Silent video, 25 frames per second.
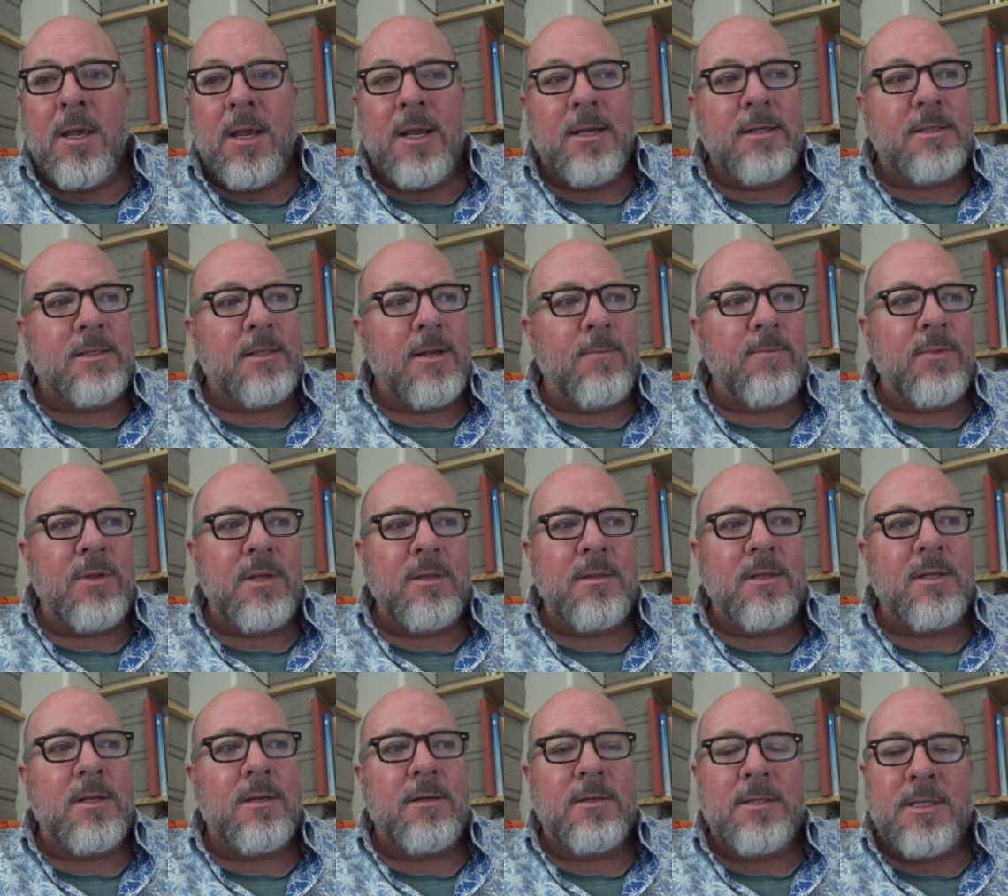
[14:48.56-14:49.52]
is
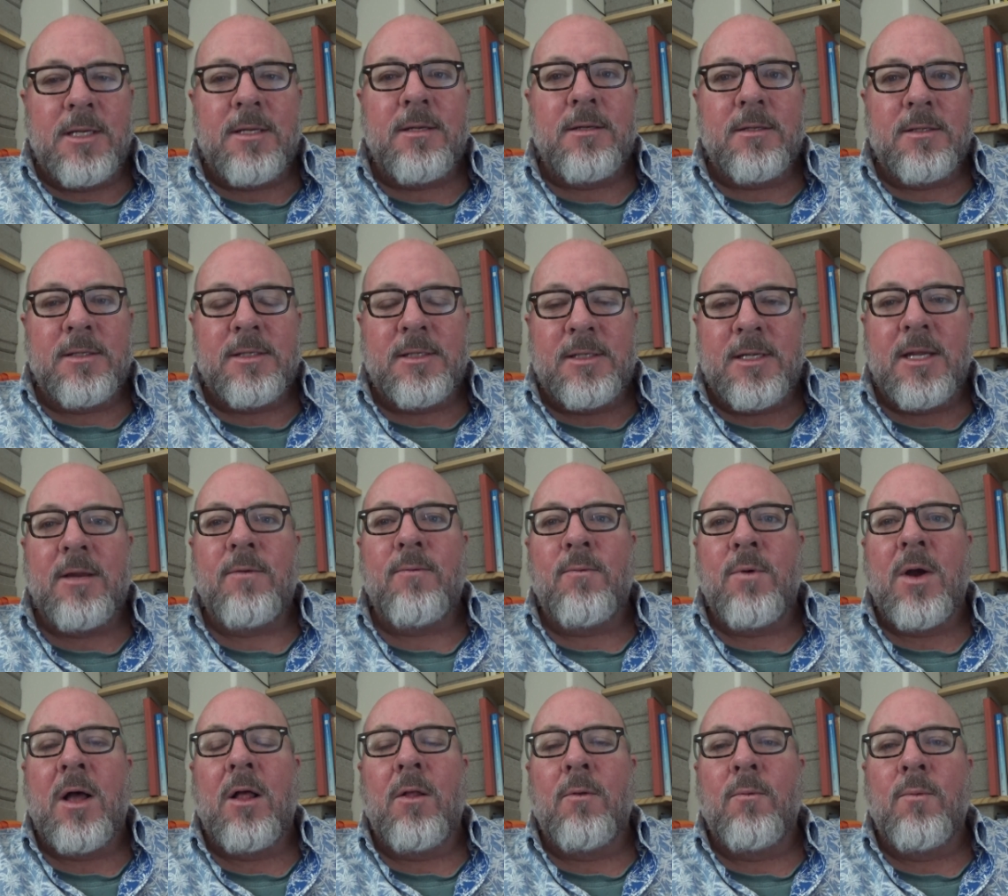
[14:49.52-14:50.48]
something that didn't sit
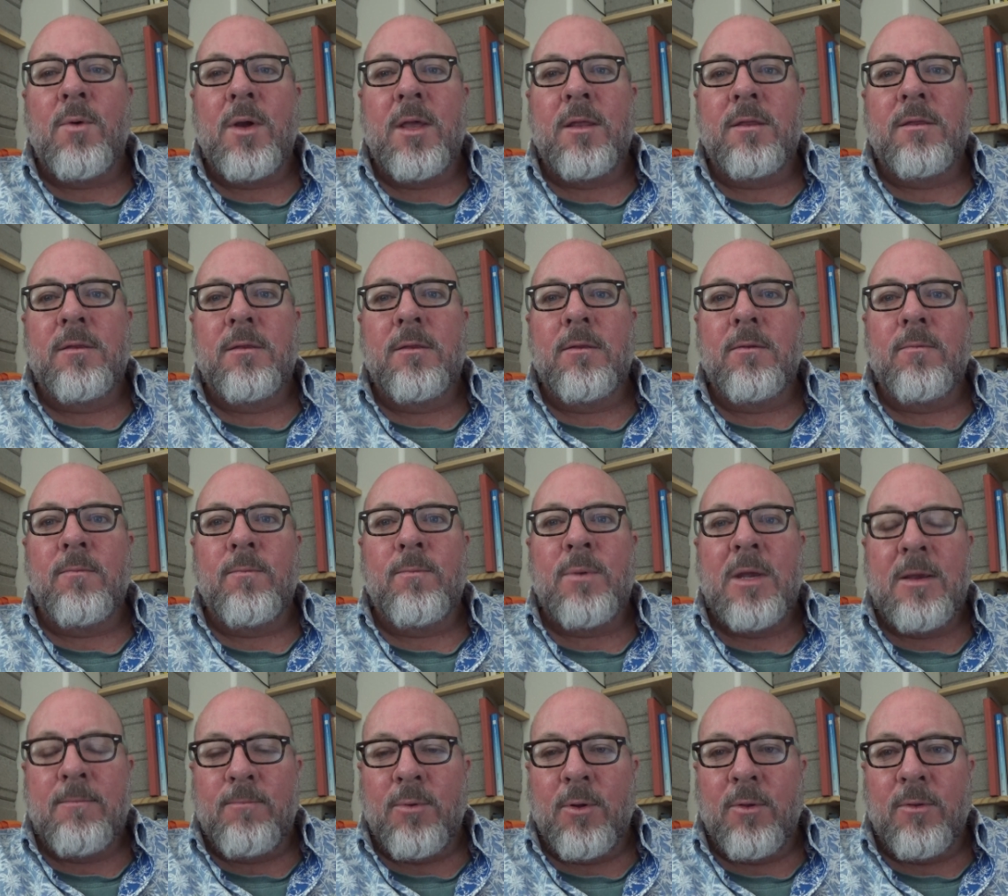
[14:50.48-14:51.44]
well with
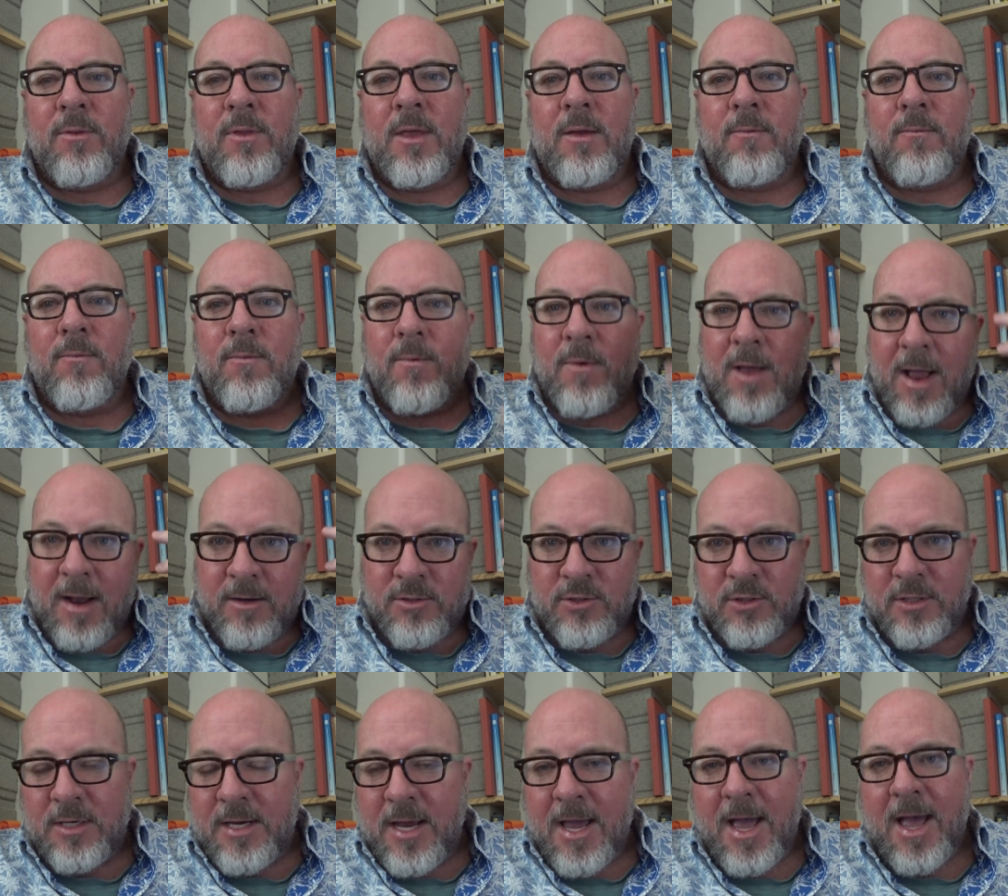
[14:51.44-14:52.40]
people that
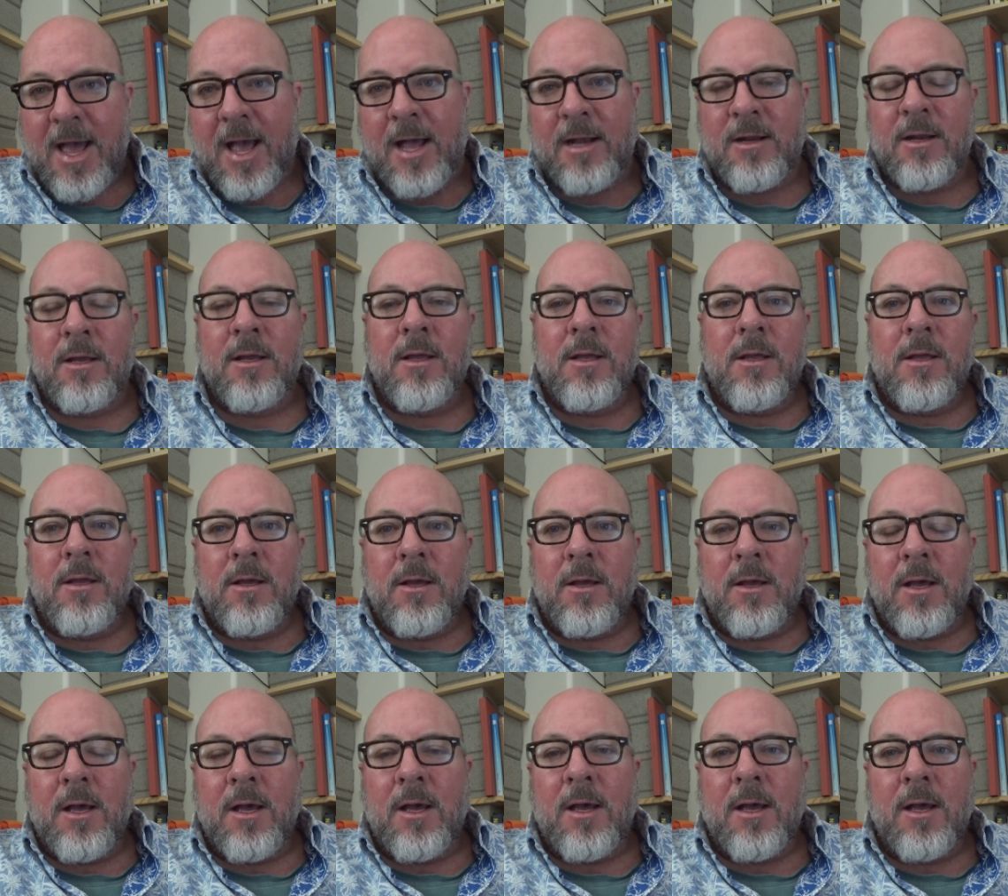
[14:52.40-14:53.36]
actually had
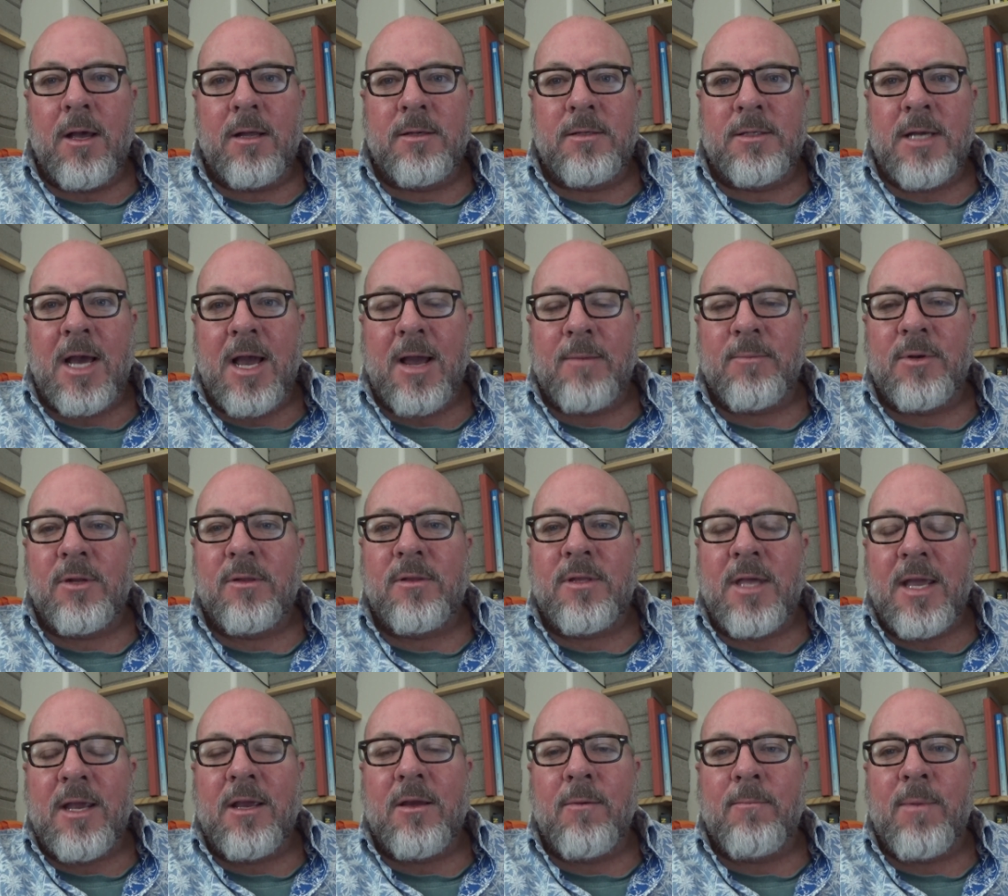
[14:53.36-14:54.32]
uh, time to
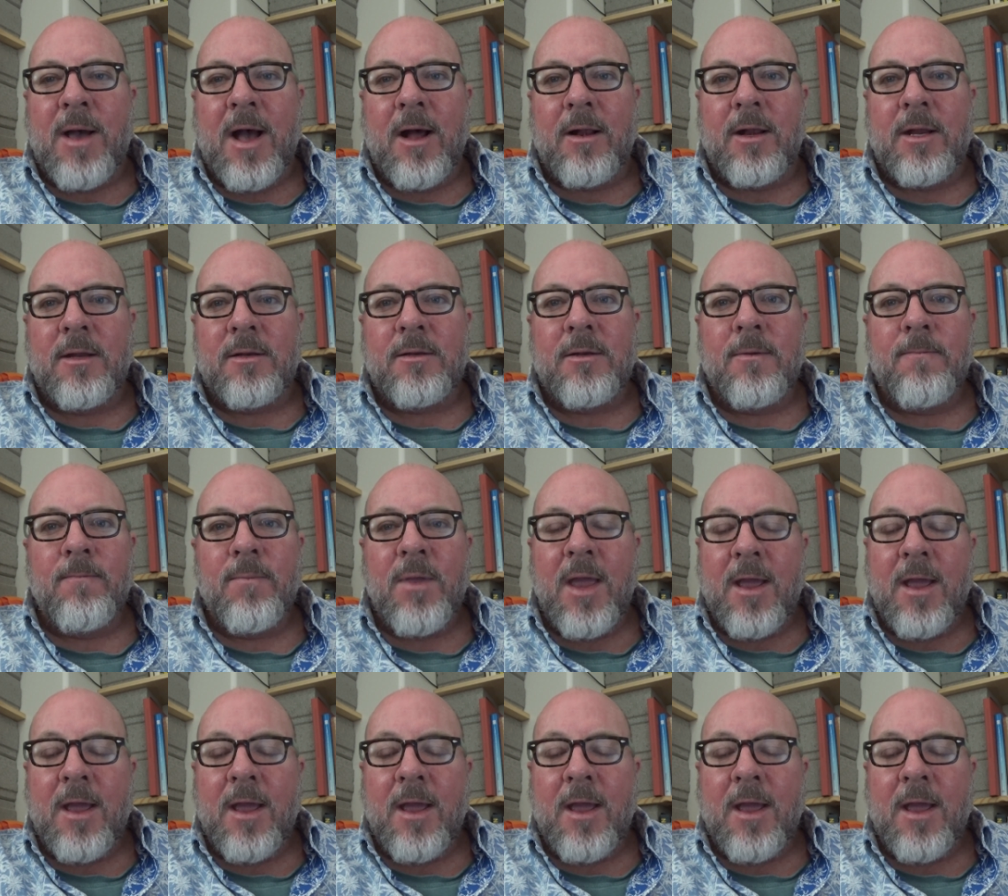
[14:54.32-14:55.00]
think about it.